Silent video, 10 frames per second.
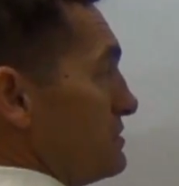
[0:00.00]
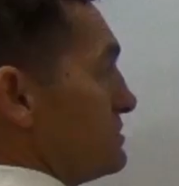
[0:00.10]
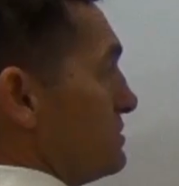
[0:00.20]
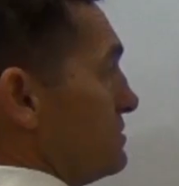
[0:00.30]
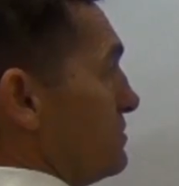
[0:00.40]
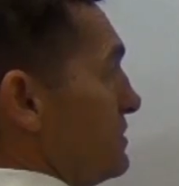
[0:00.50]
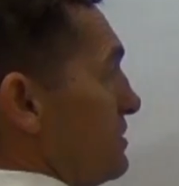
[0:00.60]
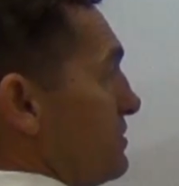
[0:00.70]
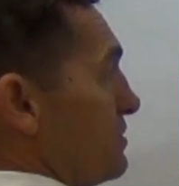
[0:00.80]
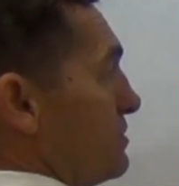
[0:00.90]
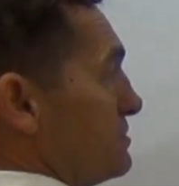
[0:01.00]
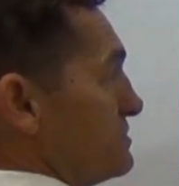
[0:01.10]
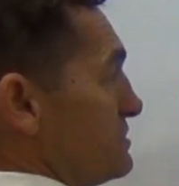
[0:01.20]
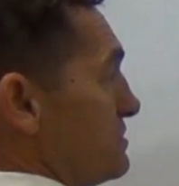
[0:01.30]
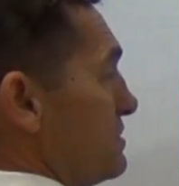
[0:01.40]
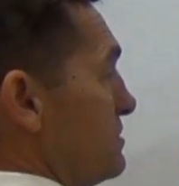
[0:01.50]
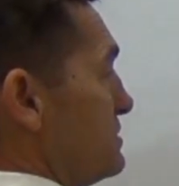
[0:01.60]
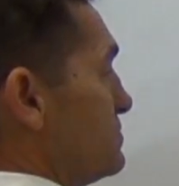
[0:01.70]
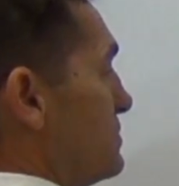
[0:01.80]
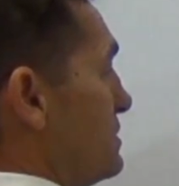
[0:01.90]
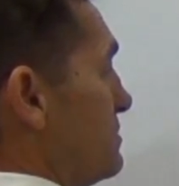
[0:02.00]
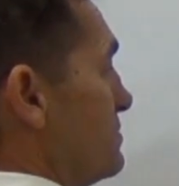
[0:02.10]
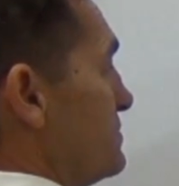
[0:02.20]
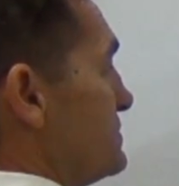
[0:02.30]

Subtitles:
So we know that cos 0 is 1.